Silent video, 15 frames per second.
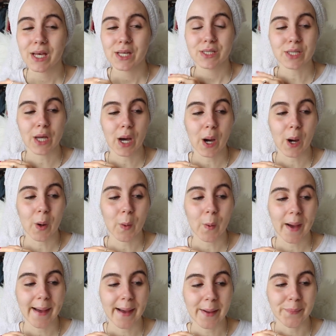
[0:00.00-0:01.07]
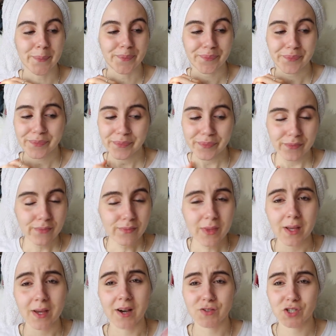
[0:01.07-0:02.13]
So,
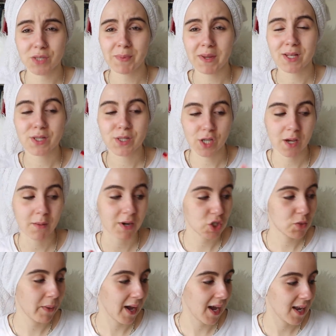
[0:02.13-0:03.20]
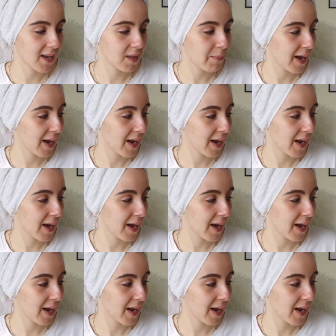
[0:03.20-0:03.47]
I've just been in so much pain. The